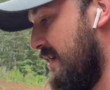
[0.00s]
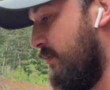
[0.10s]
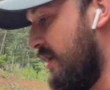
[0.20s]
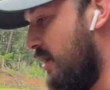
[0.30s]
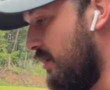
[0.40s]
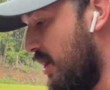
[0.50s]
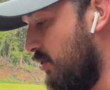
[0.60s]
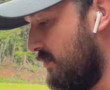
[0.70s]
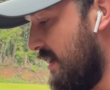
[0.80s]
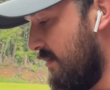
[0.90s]
we all
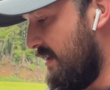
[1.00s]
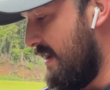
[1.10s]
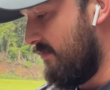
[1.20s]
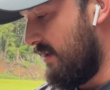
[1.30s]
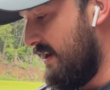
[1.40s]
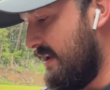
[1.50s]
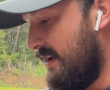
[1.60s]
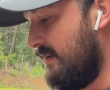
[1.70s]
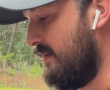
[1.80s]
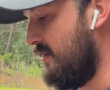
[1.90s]
hope that we never get
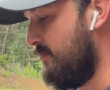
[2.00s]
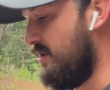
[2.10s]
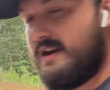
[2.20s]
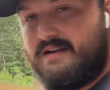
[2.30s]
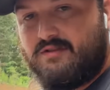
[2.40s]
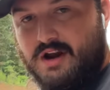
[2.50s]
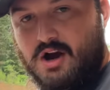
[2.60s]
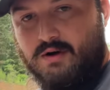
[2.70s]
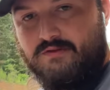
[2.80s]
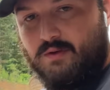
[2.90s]
in, but never
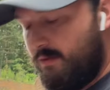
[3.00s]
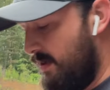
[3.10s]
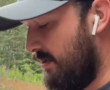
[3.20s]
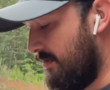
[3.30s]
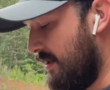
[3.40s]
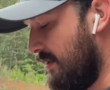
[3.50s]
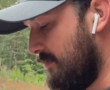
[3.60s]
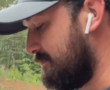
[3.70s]
know if we will or not.